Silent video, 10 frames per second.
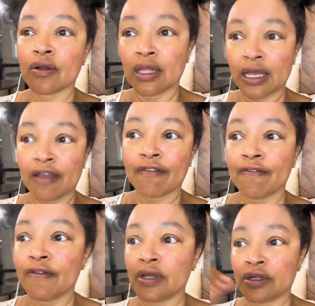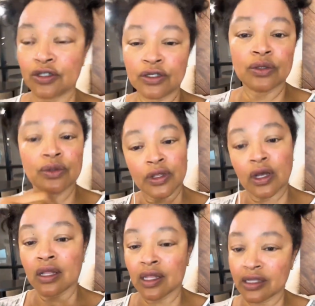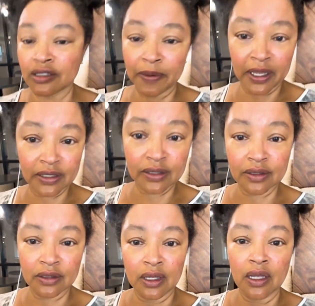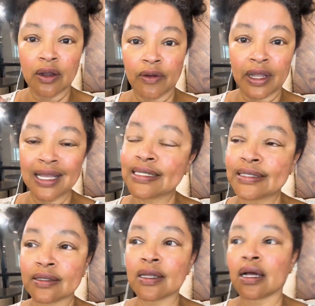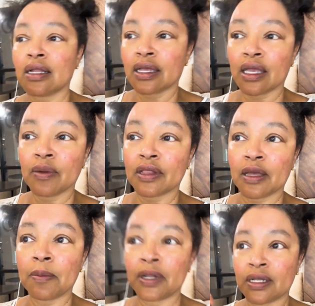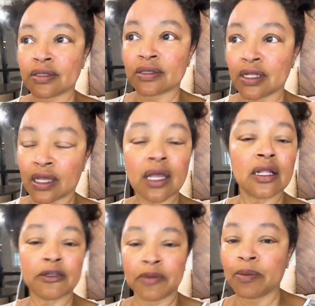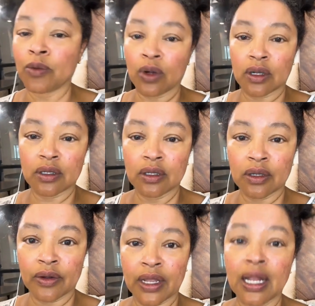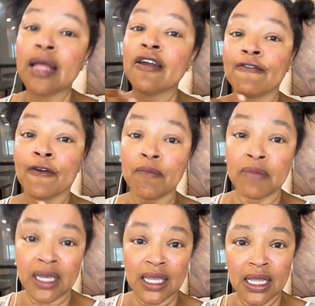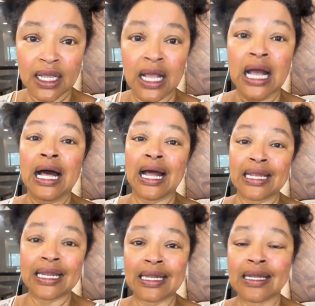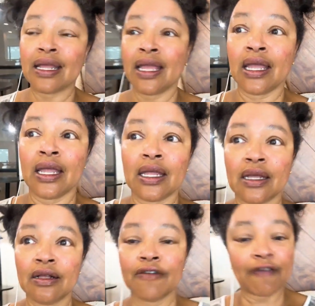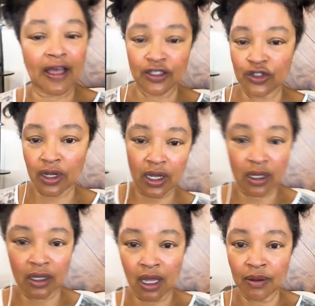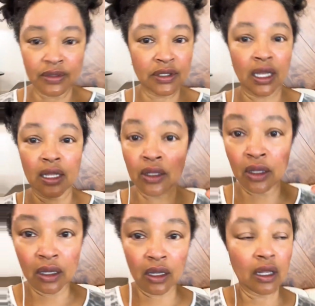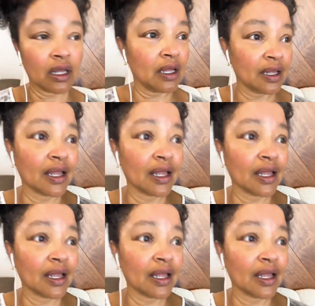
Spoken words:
in their life to the online space, all right? It's still not clicking with them, but it's clicking a little bit more, all right? For me, I needed a fast track. I was like, look,